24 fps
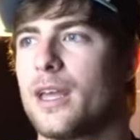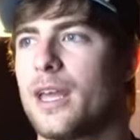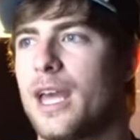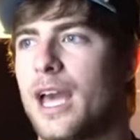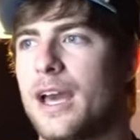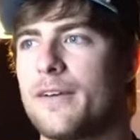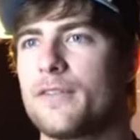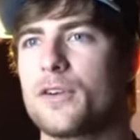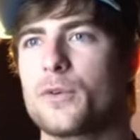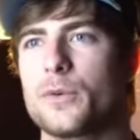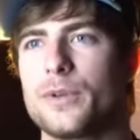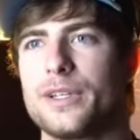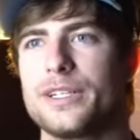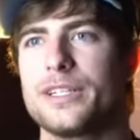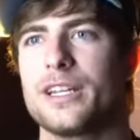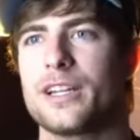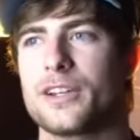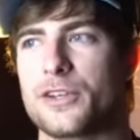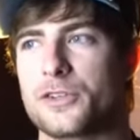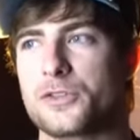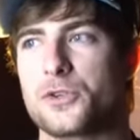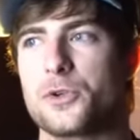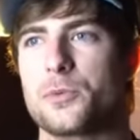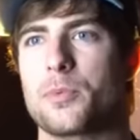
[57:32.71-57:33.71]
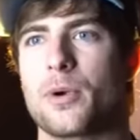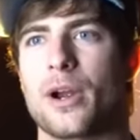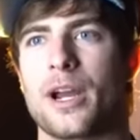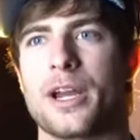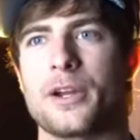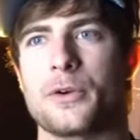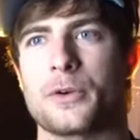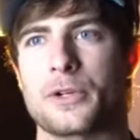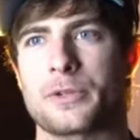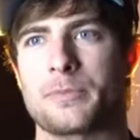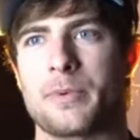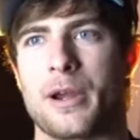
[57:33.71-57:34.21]
Haven't really done a super high
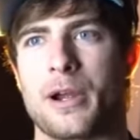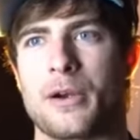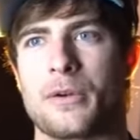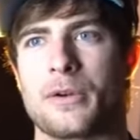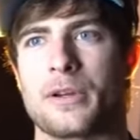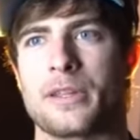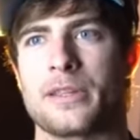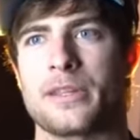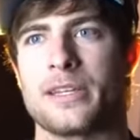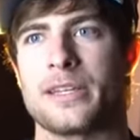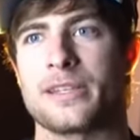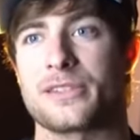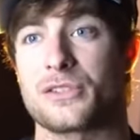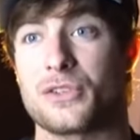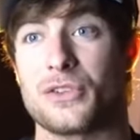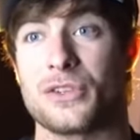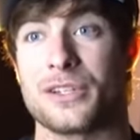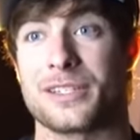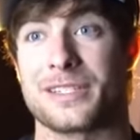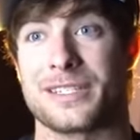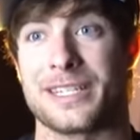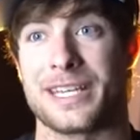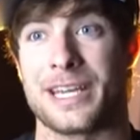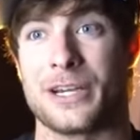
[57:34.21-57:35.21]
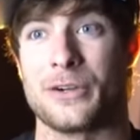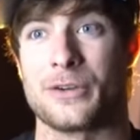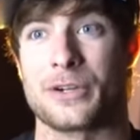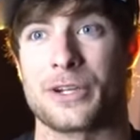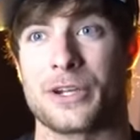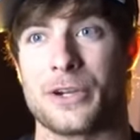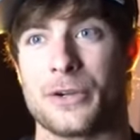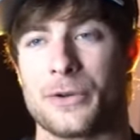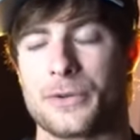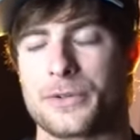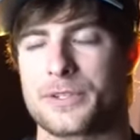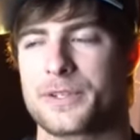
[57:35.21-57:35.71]
horsepower one of these. Let's see how it
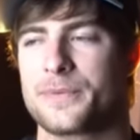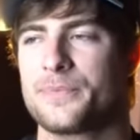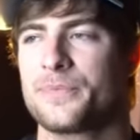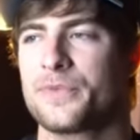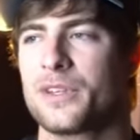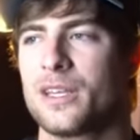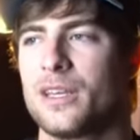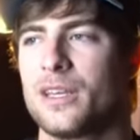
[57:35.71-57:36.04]
goes.